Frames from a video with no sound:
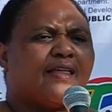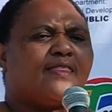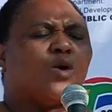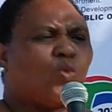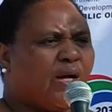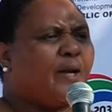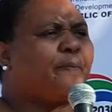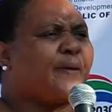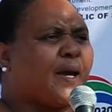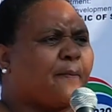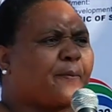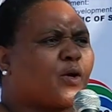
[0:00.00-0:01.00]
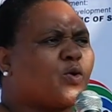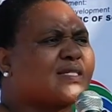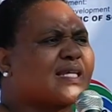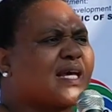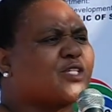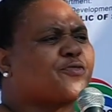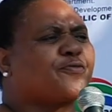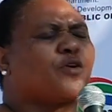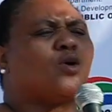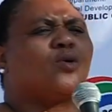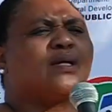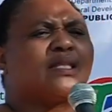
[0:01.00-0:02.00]
There will be a process
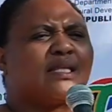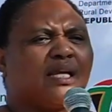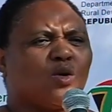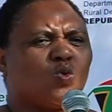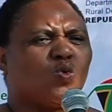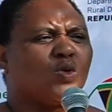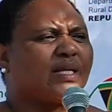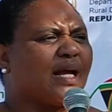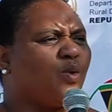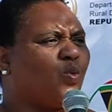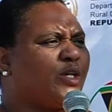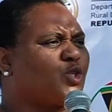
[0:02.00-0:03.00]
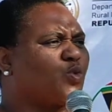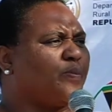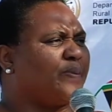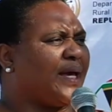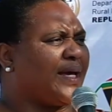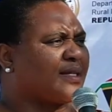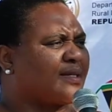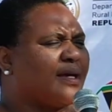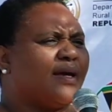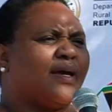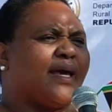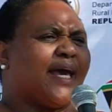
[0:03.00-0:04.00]
following the Lehuta which will be
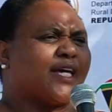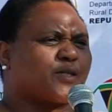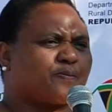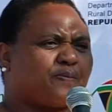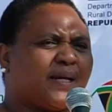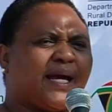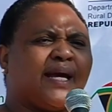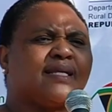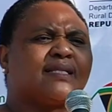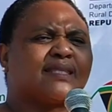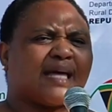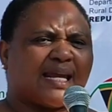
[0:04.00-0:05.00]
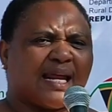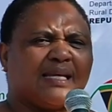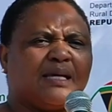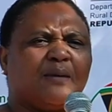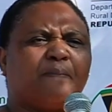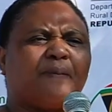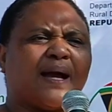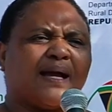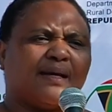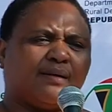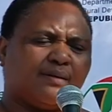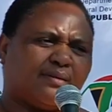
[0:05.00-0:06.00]
explained thoroughly by
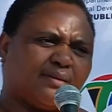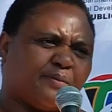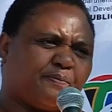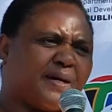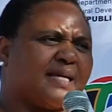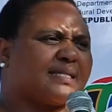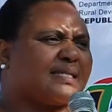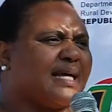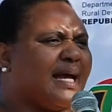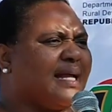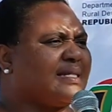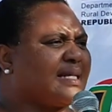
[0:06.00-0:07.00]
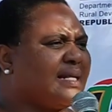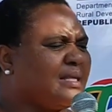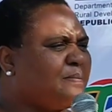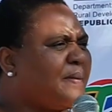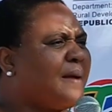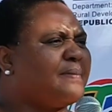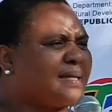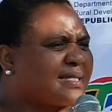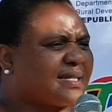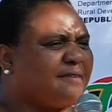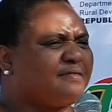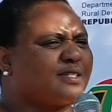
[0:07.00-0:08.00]
the President and the Public
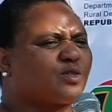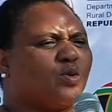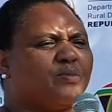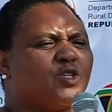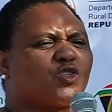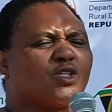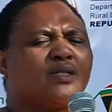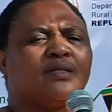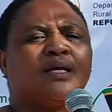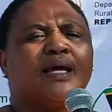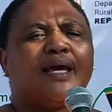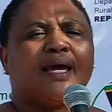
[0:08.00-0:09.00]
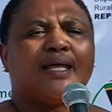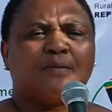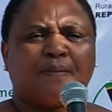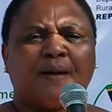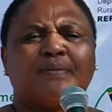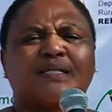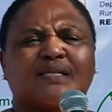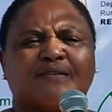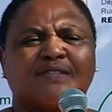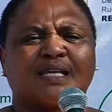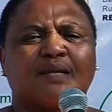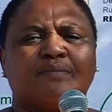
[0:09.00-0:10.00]
Service Commission and the Public
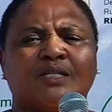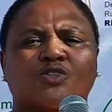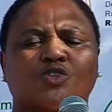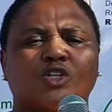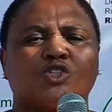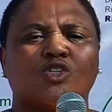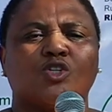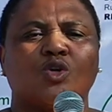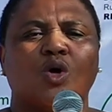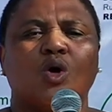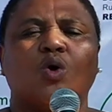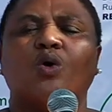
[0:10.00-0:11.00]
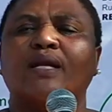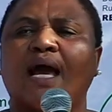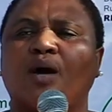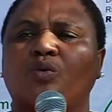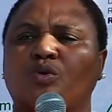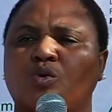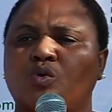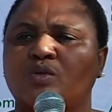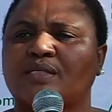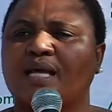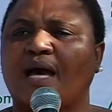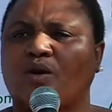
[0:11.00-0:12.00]
Service Administration on how
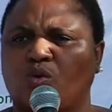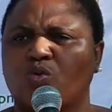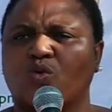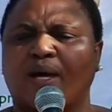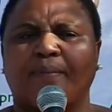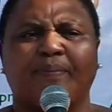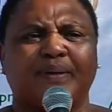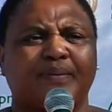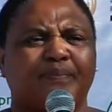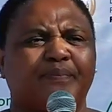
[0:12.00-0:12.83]
those are going to happen.